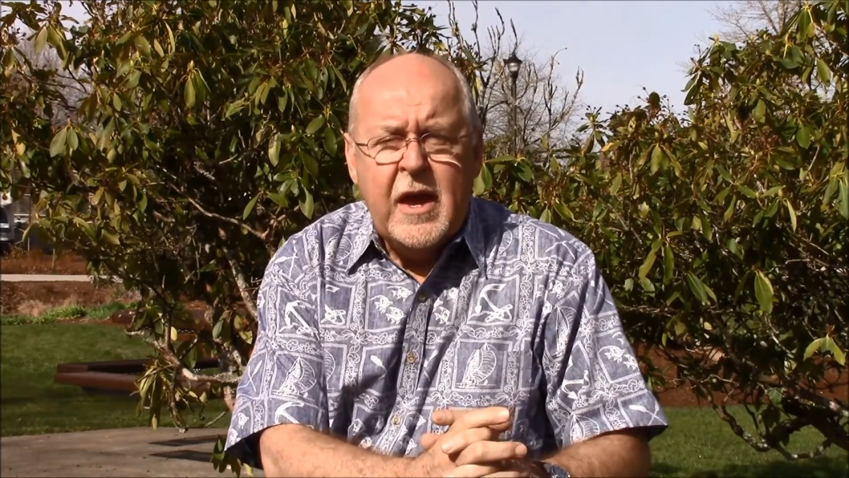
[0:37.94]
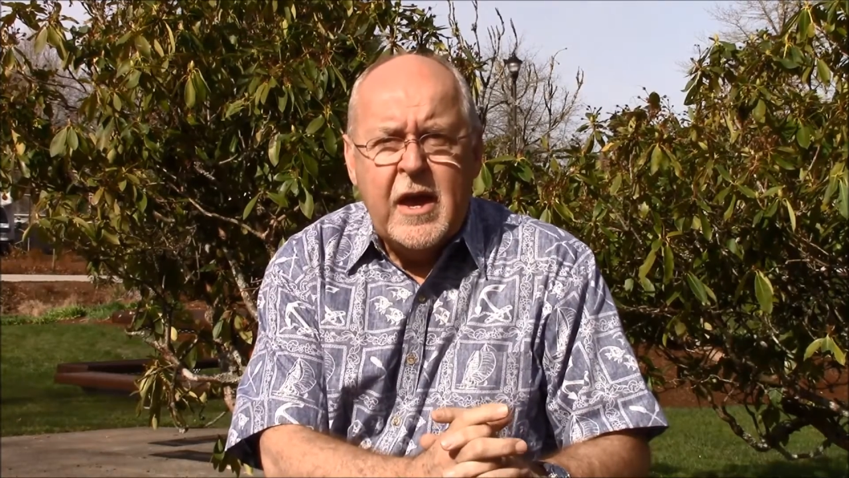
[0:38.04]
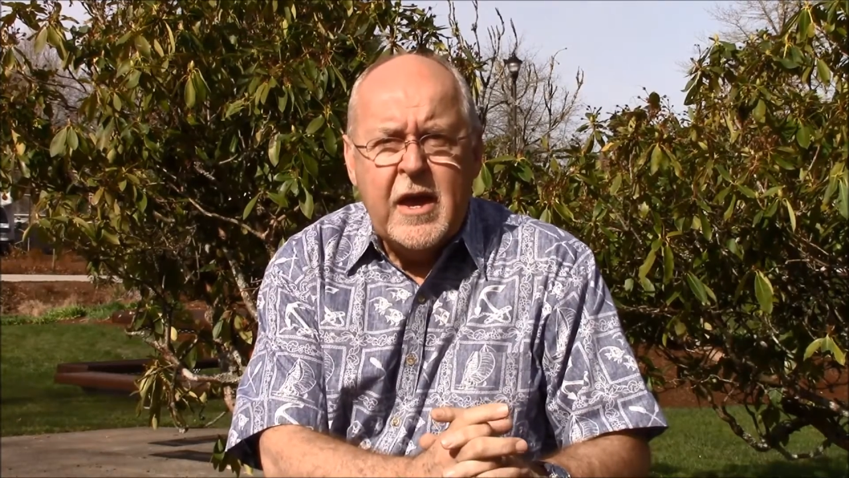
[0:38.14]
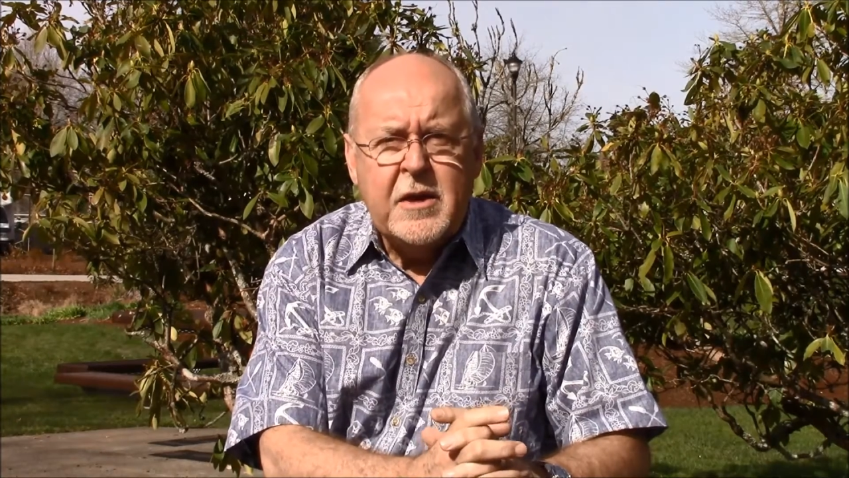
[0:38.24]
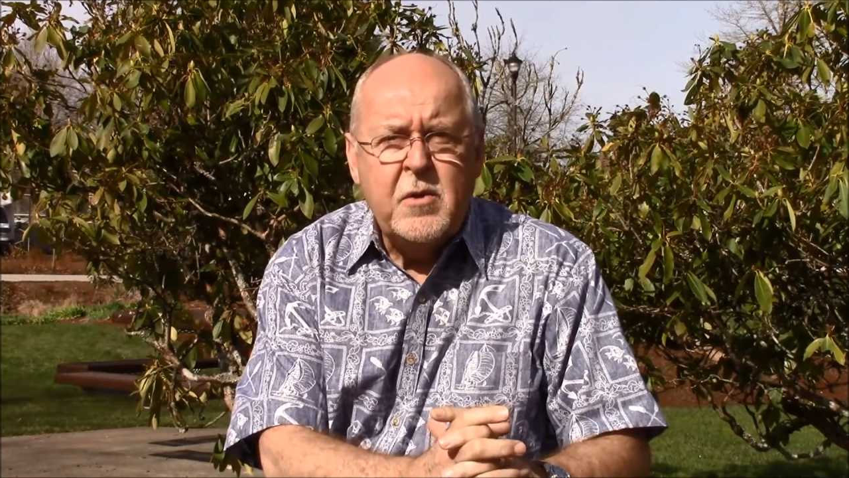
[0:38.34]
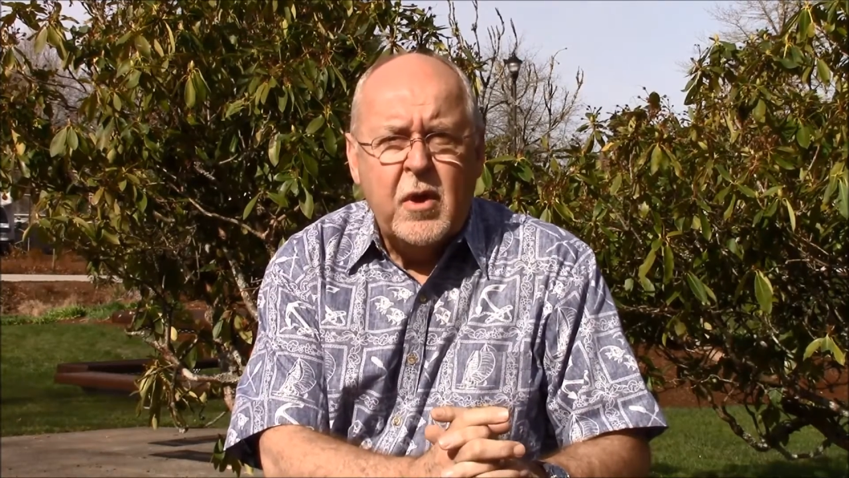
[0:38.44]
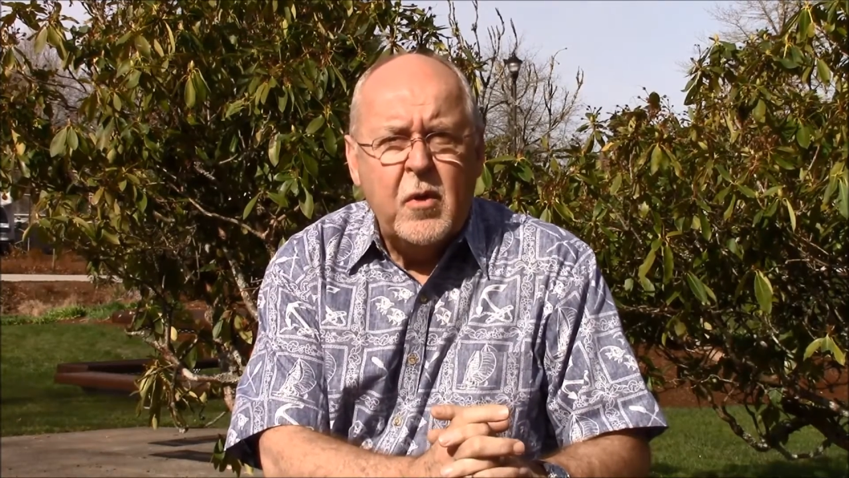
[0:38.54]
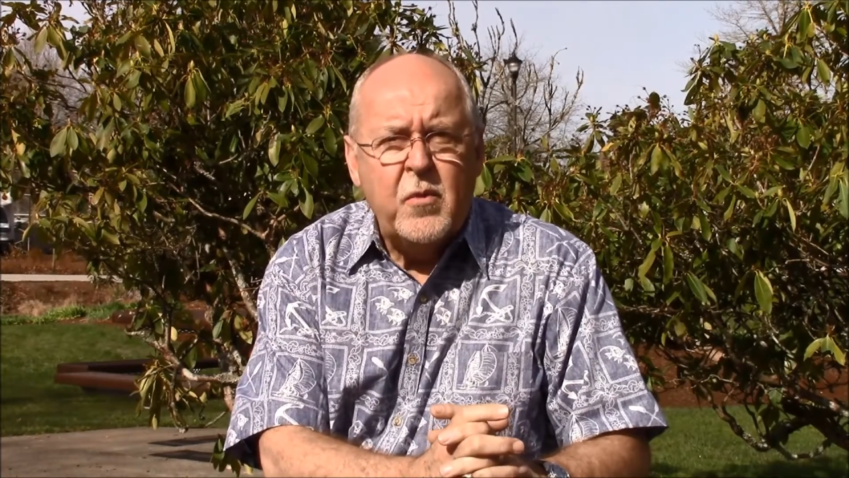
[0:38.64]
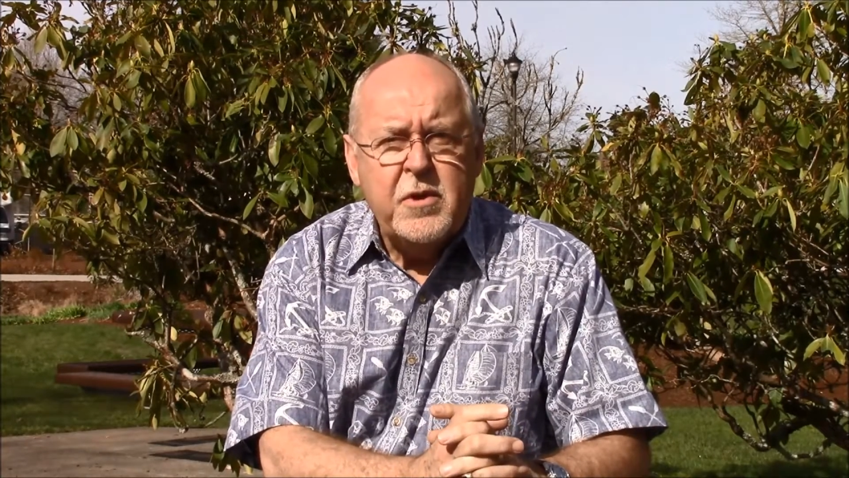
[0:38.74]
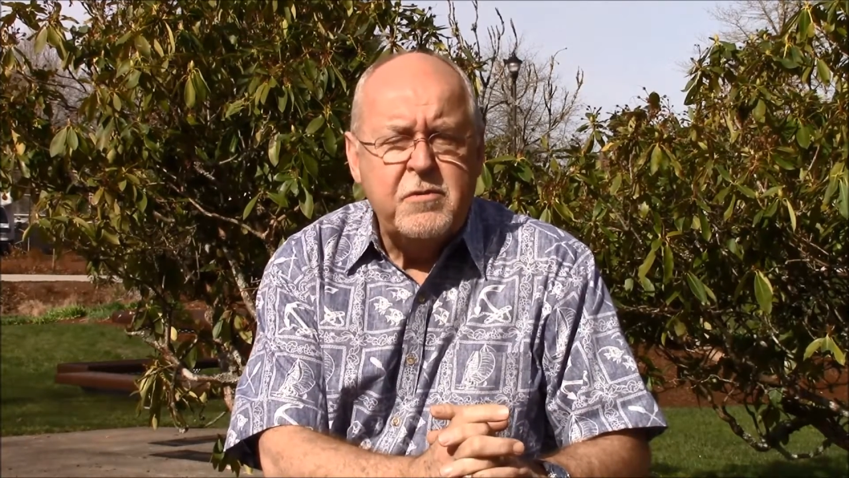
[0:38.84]
And
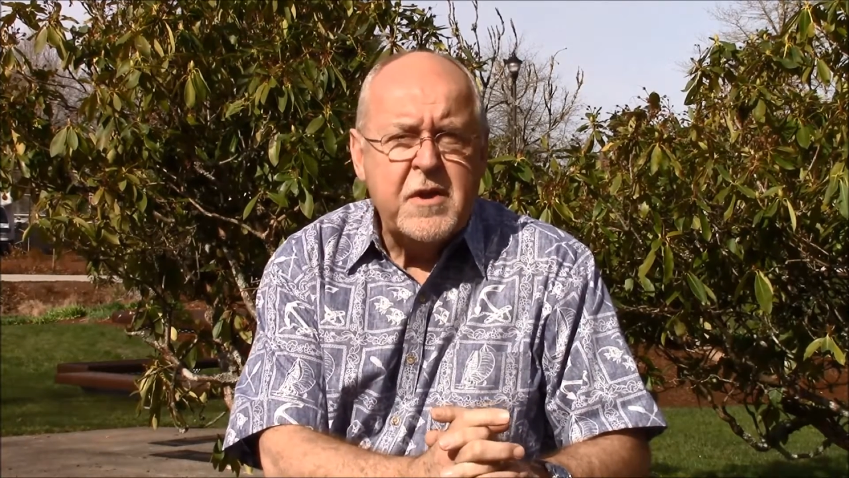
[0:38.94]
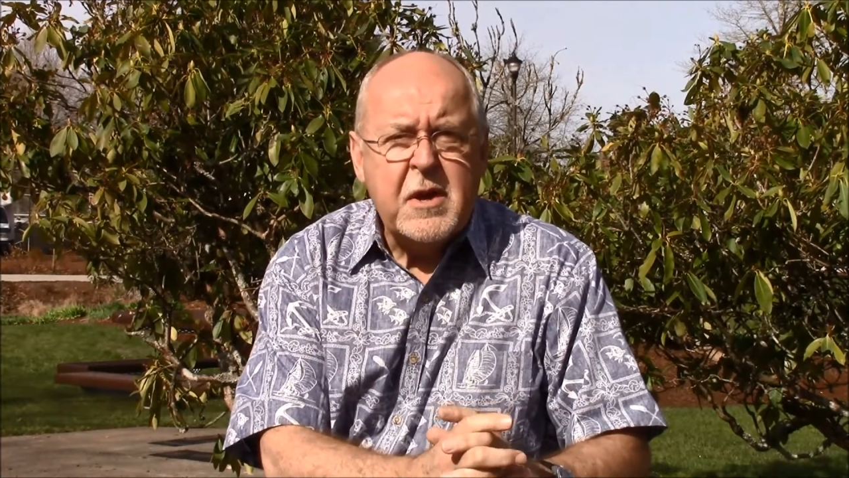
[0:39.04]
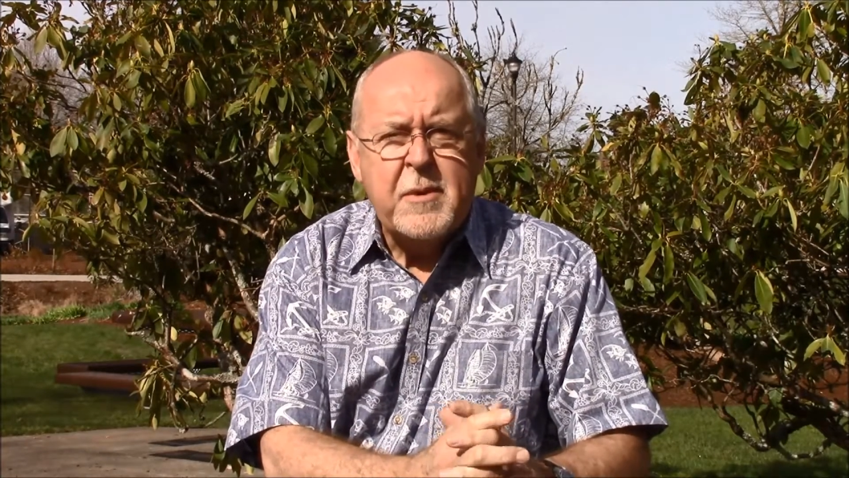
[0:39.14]
when you think